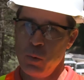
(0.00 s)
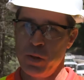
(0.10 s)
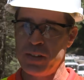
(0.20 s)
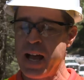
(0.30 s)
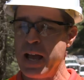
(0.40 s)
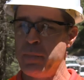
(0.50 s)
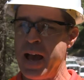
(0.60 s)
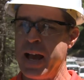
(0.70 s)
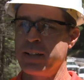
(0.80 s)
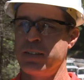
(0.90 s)
with
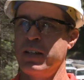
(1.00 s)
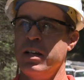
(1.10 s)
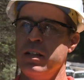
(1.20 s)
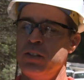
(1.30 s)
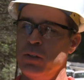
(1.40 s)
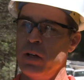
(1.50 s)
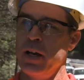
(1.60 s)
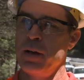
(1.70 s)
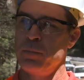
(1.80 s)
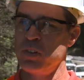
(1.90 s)
tiebacks to
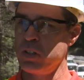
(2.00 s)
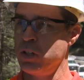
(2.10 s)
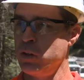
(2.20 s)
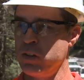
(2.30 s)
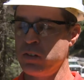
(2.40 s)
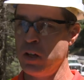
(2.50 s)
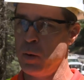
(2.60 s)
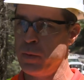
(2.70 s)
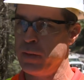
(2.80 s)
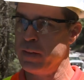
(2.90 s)
uh, secure the
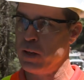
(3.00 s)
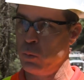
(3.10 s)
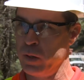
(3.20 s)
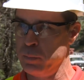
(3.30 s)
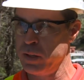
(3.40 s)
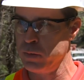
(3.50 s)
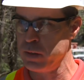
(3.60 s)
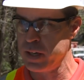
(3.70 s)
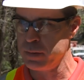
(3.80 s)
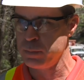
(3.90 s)
slope, and then they'll rebuild
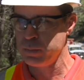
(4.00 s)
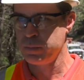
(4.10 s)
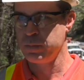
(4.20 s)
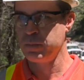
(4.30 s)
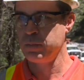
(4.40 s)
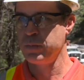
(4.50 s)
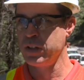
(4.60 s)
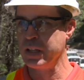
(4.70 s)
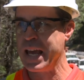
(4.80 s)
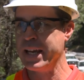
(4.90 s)
the,
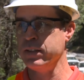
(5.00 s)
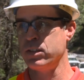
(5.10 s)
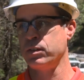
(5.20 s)
the lanes.